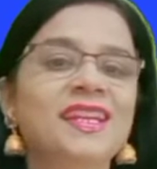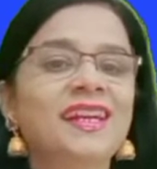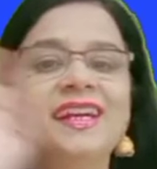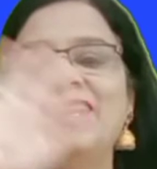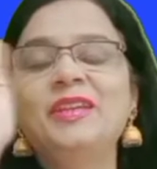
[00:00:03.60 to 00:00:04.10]

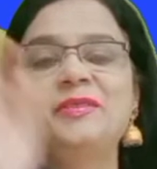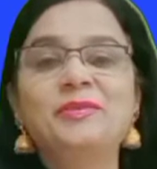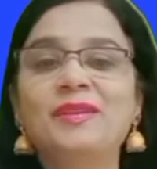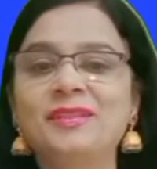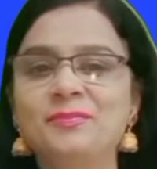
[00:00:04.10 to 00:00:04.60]
Hello
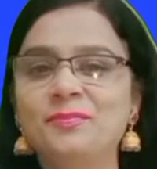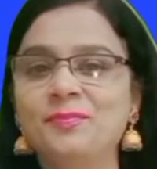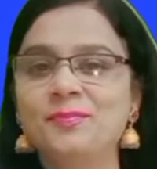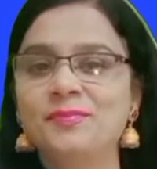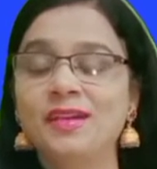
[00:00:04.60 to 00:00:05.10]
everyone,
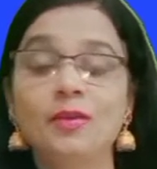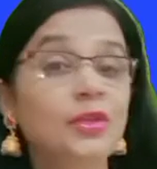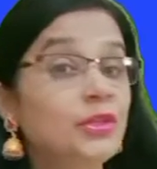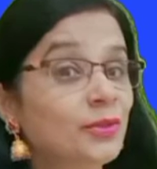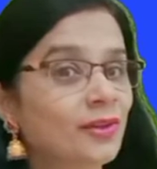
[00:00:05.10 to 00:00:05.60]
how
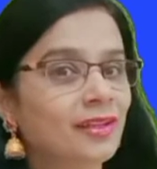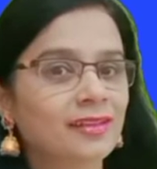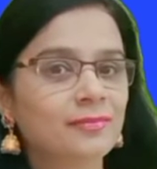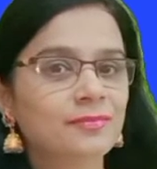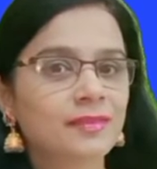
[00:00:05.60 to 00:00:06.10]
are you
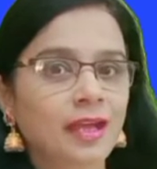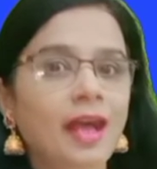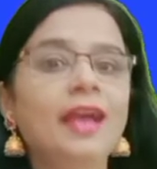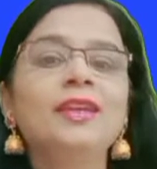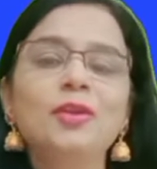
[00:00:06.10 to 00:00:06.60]
all?
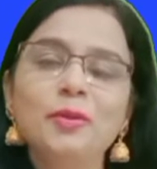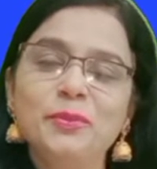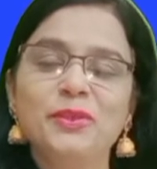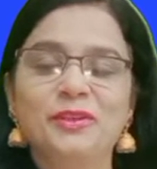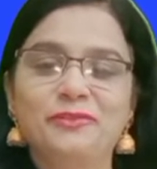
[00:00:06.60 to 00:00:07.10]
I
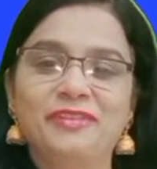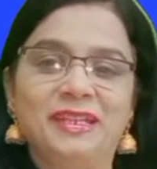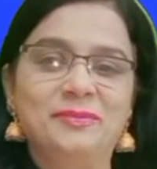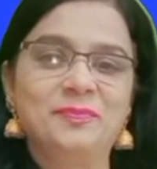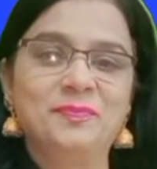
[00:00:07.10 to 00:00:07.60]
hope you are
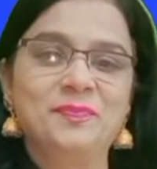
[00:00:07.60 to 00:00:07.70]
fine.